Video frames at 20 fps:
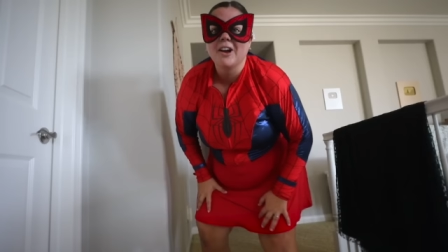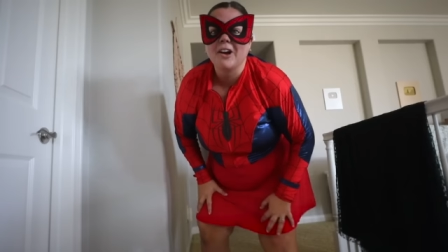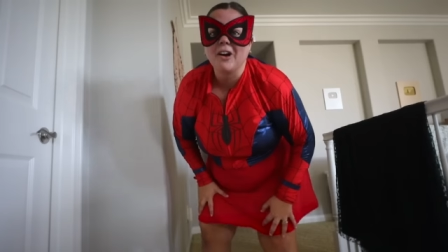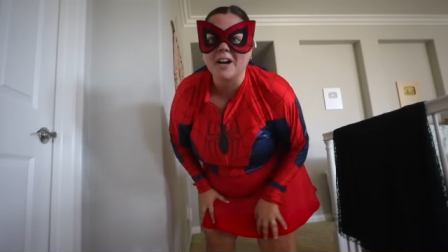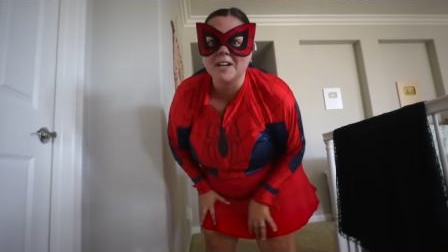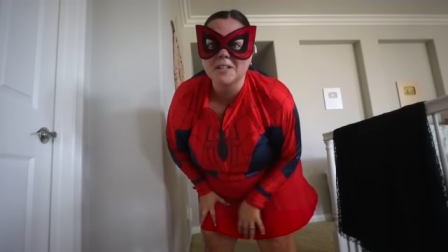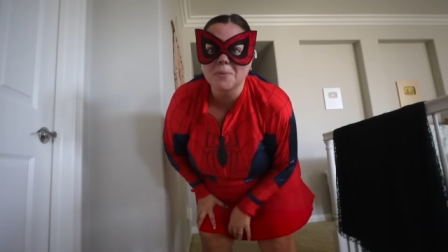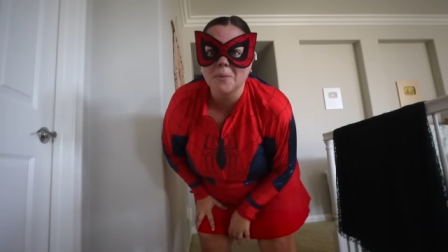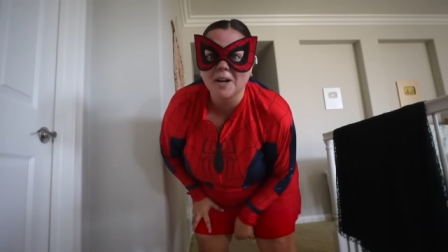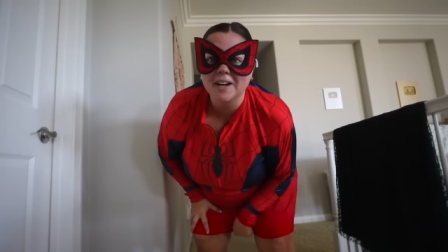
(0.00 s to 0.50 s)

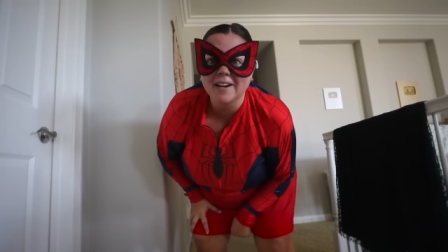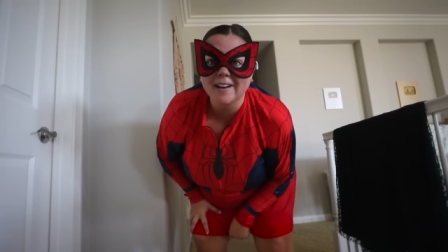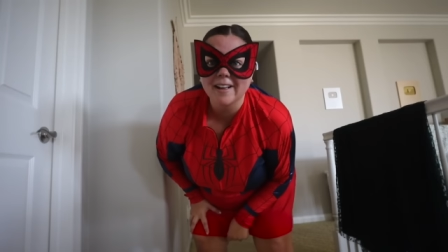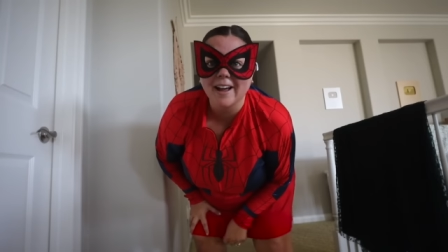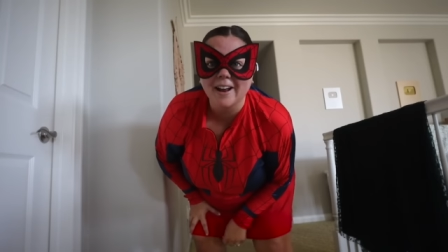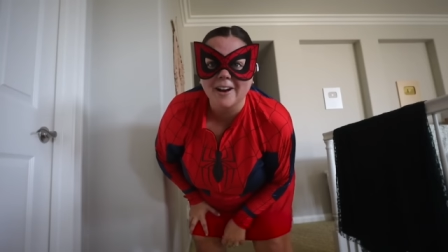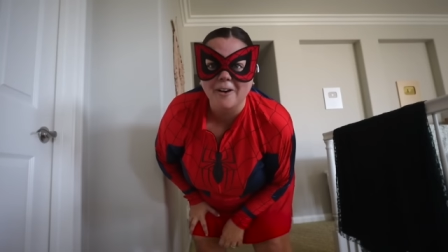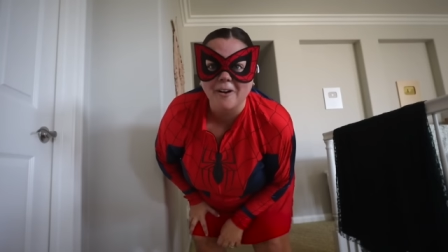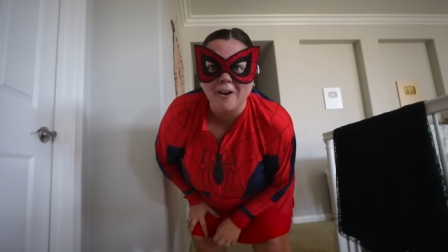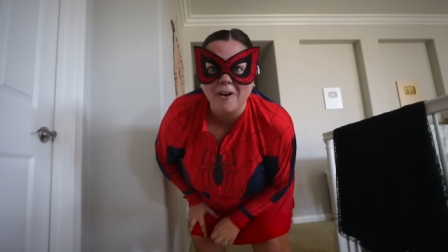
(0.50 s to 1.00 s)
Grace wanted to
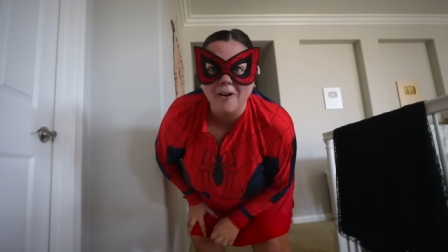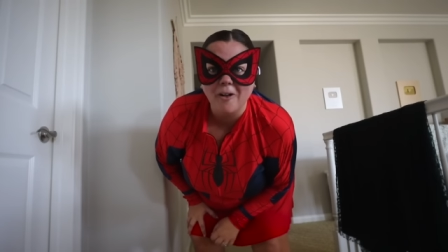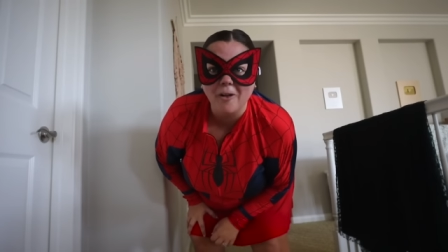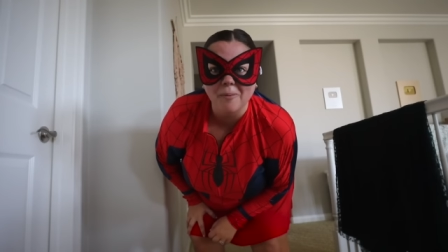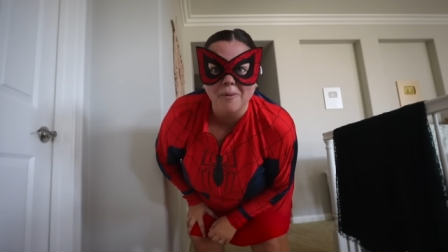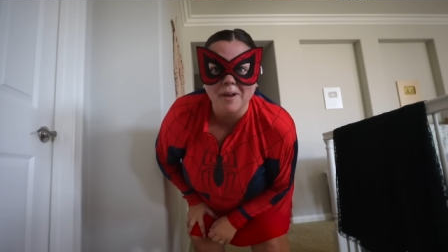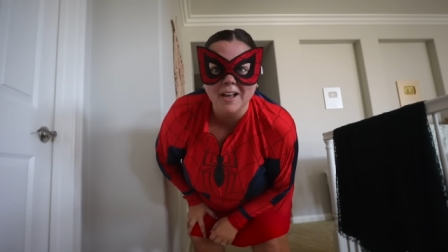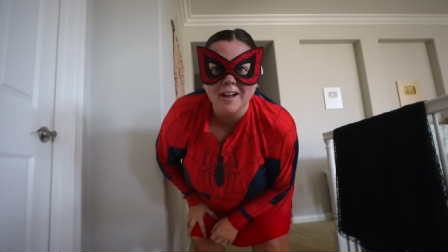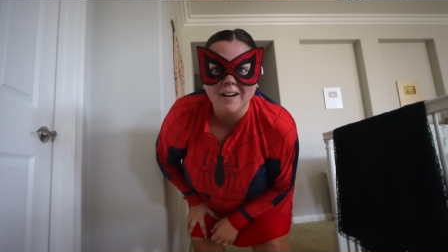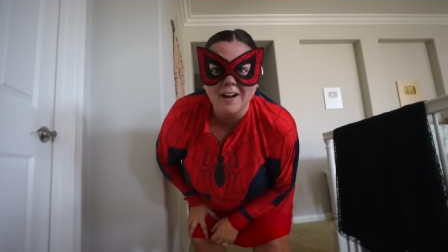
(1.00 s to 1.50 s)
get in our
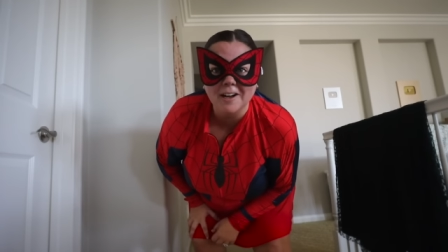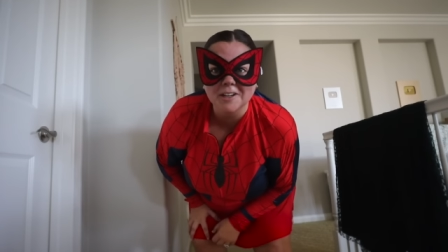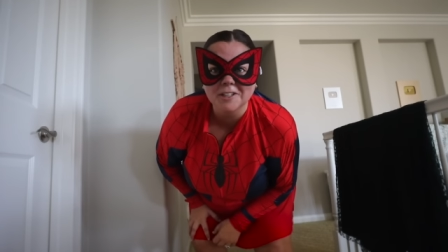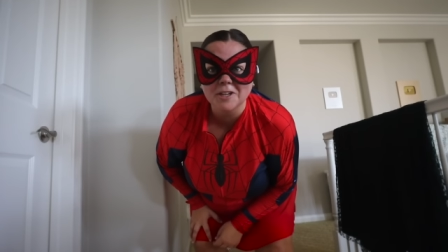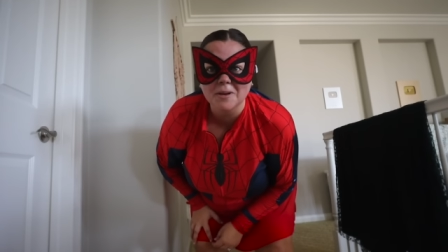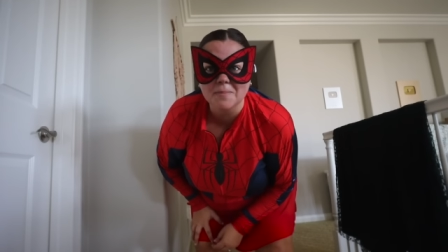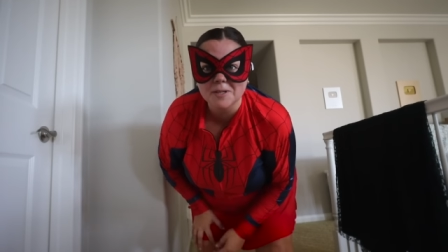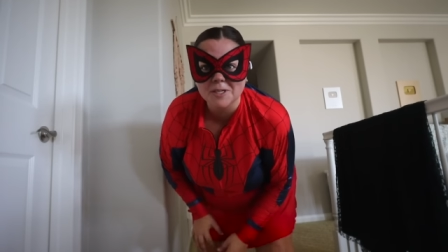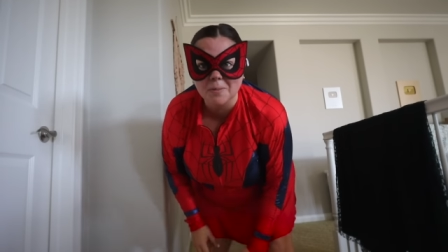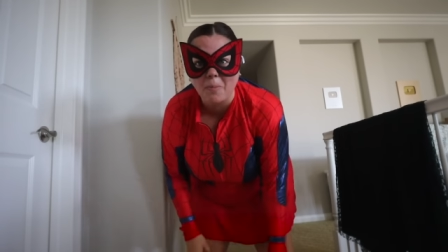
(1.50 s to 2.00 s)
Halloween
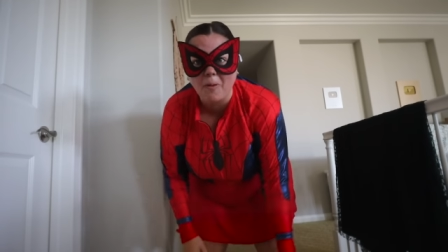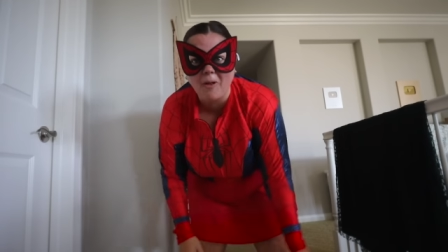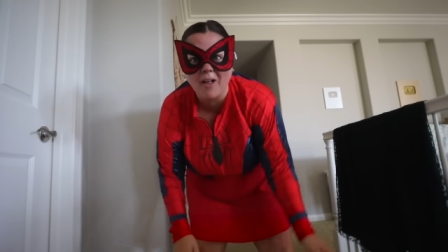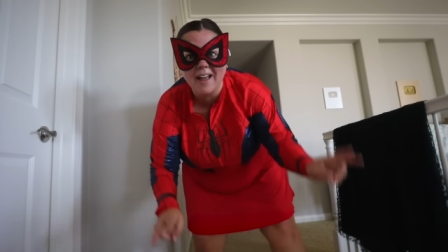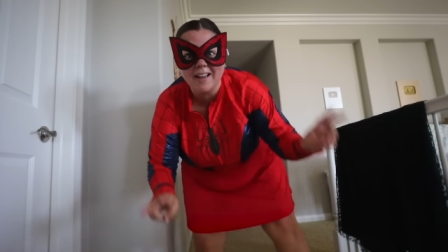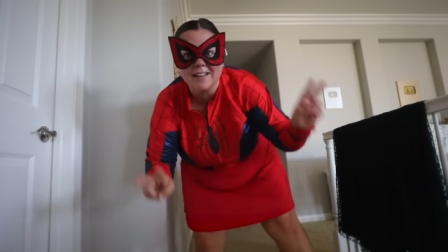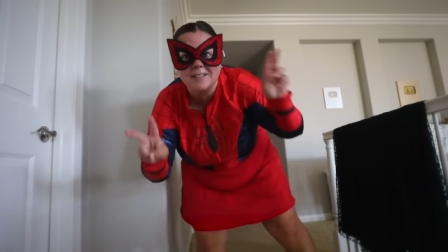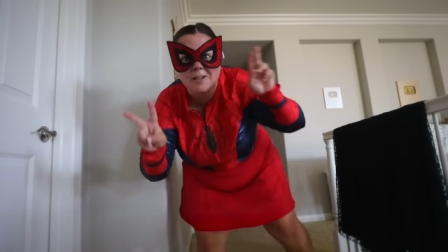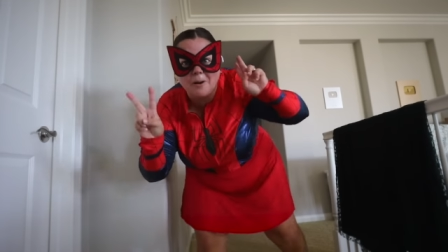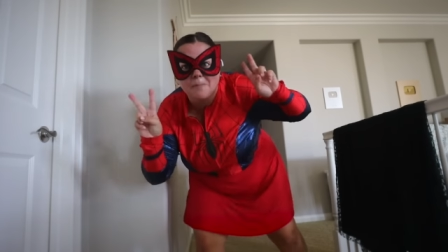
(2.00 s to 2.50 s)
costumes to
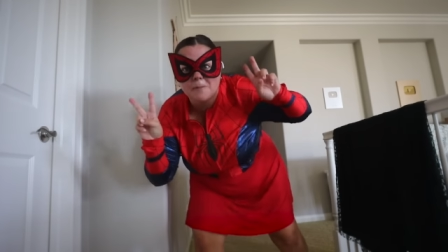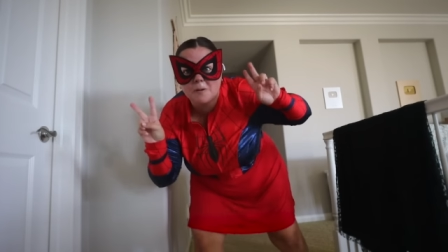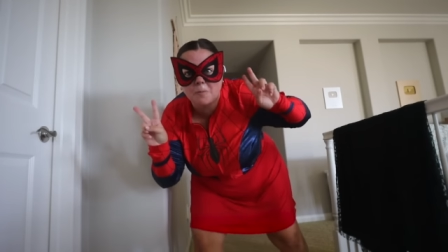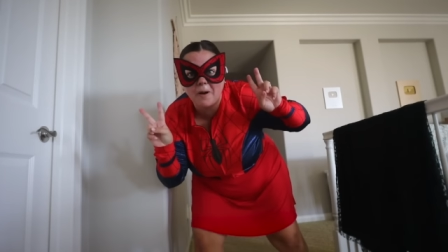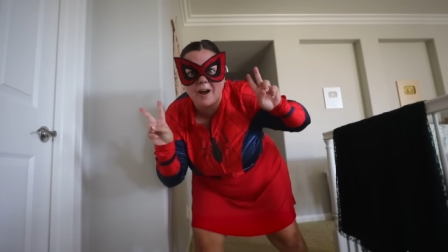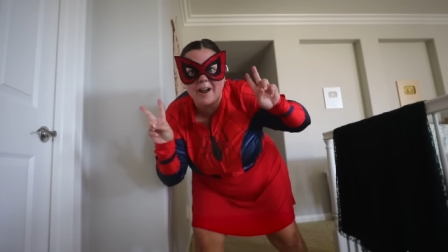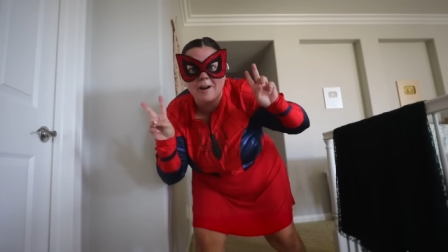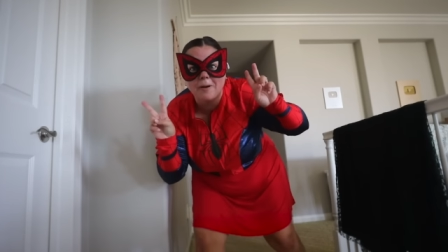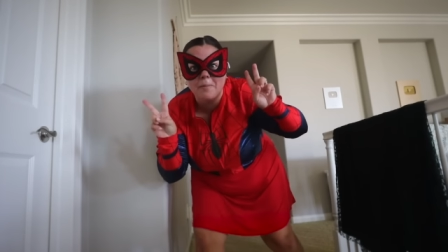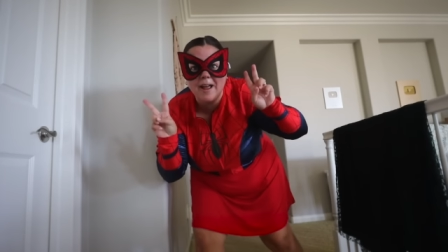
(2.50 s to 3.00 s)
play, so I'm
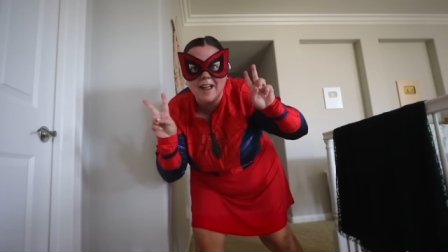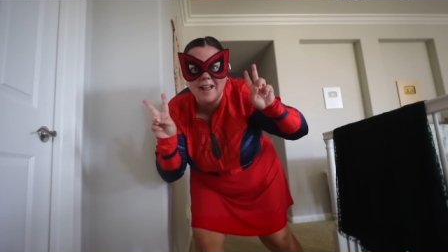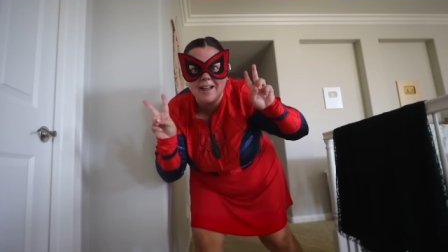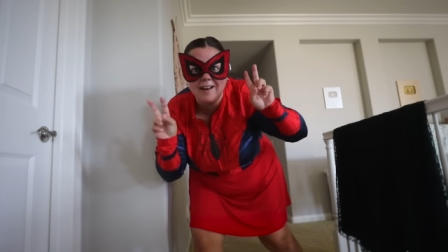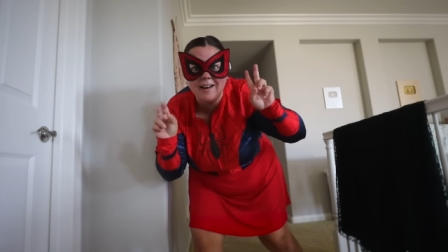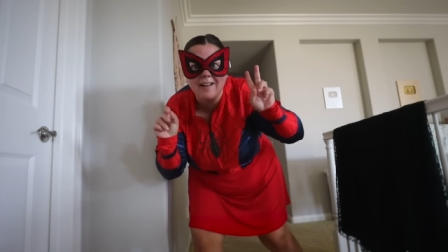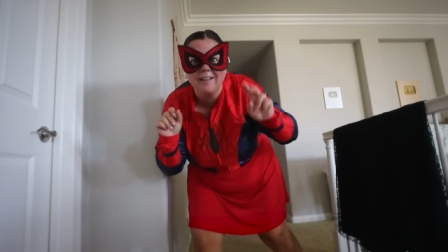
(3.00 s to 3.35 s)
Spider-Man.